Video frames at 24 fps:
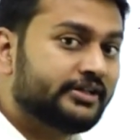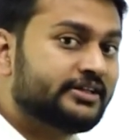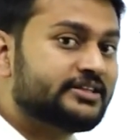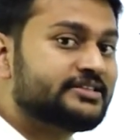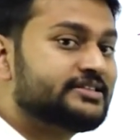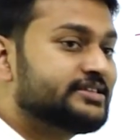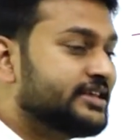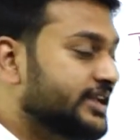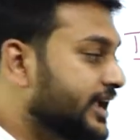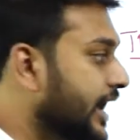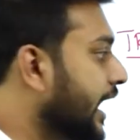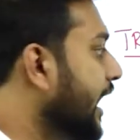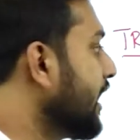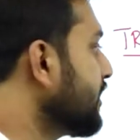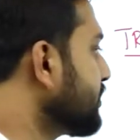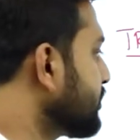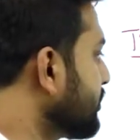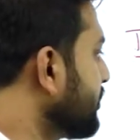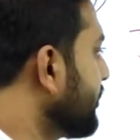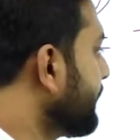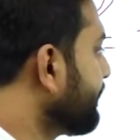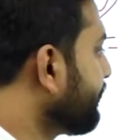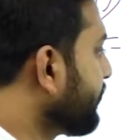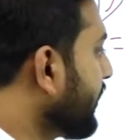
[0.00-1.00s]
in the C
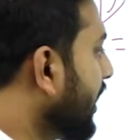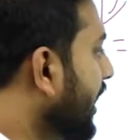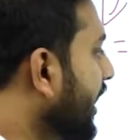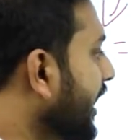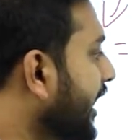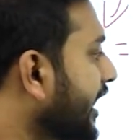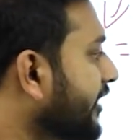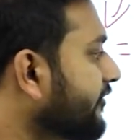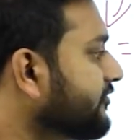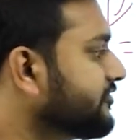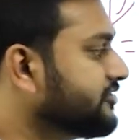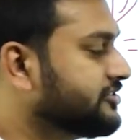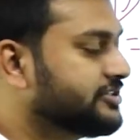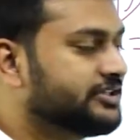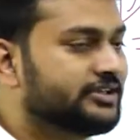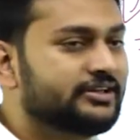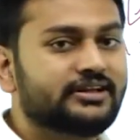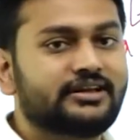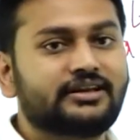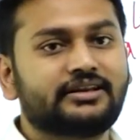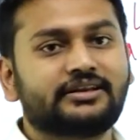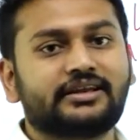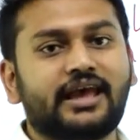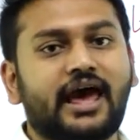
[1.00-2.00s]
hash? I have
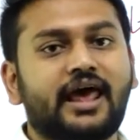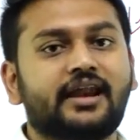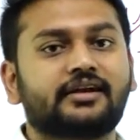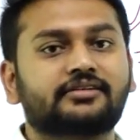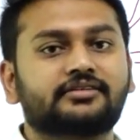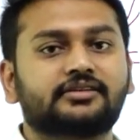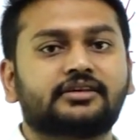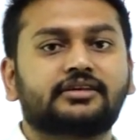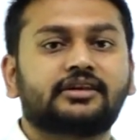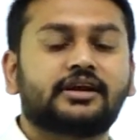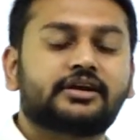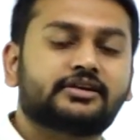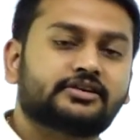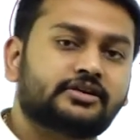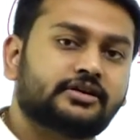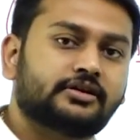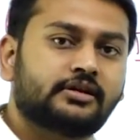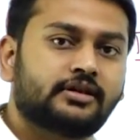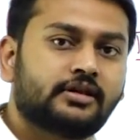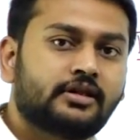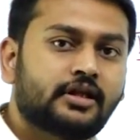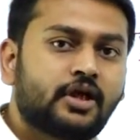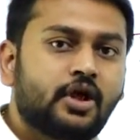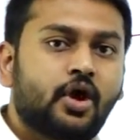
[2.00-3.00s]
single character
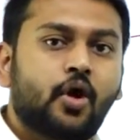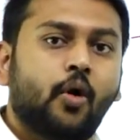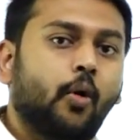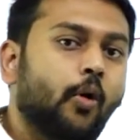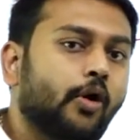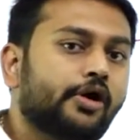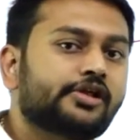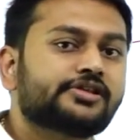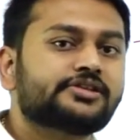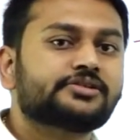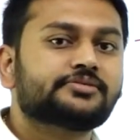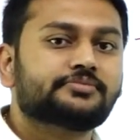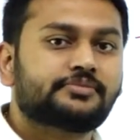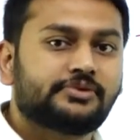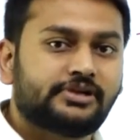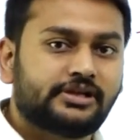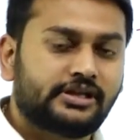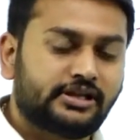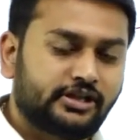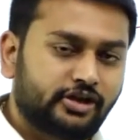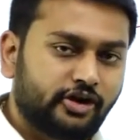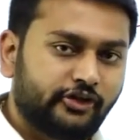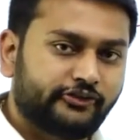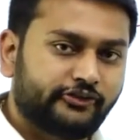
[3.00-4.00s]
literal. What is the
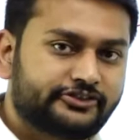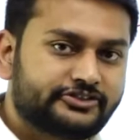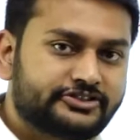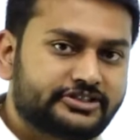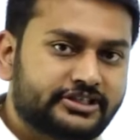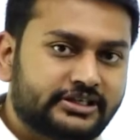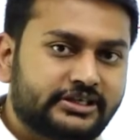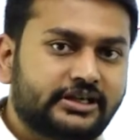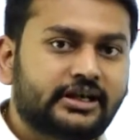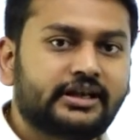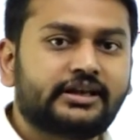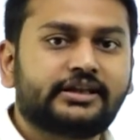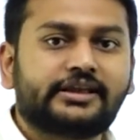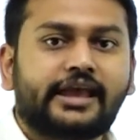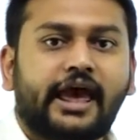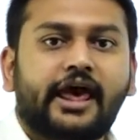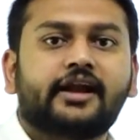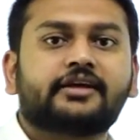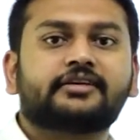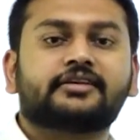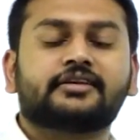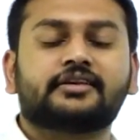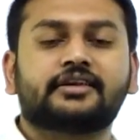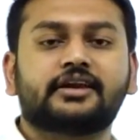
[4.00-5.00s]
meaning single
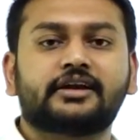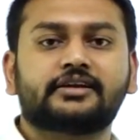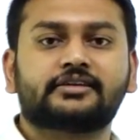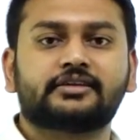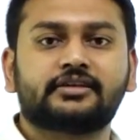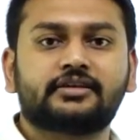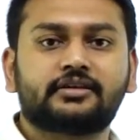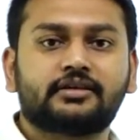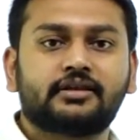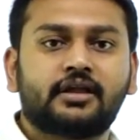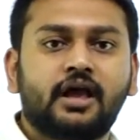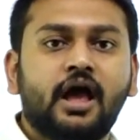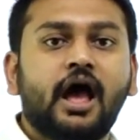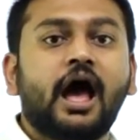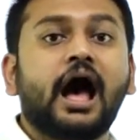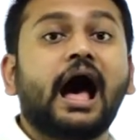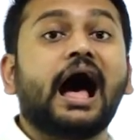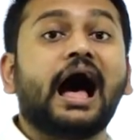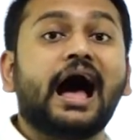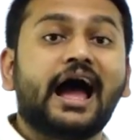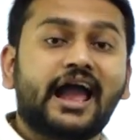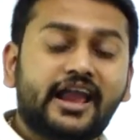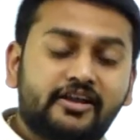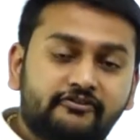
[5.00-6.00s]
character literal?
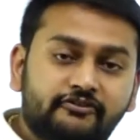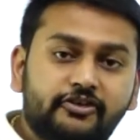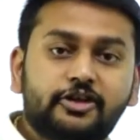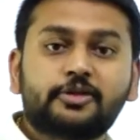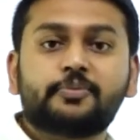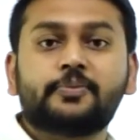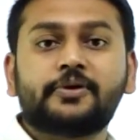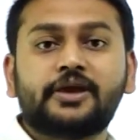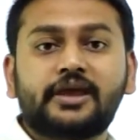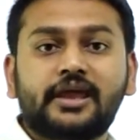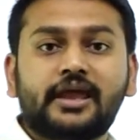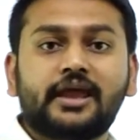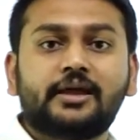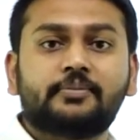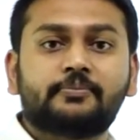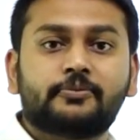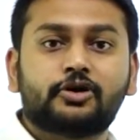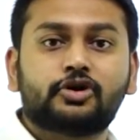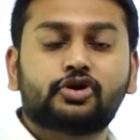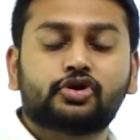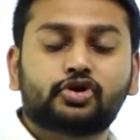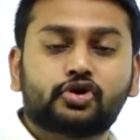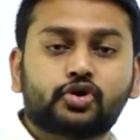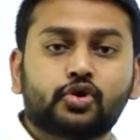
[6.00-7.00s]
I will be
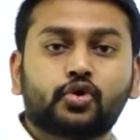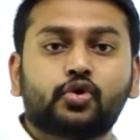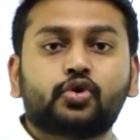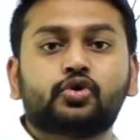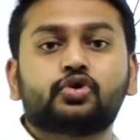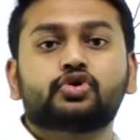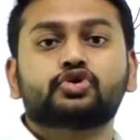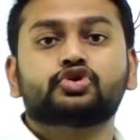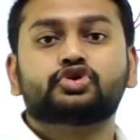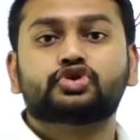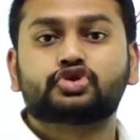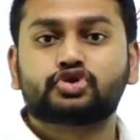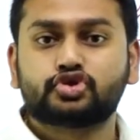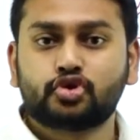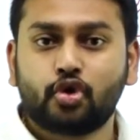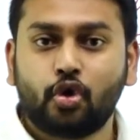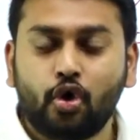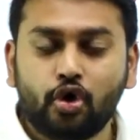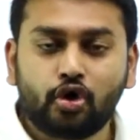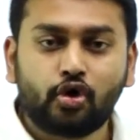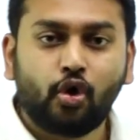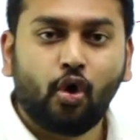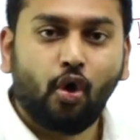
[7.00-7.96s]
able to store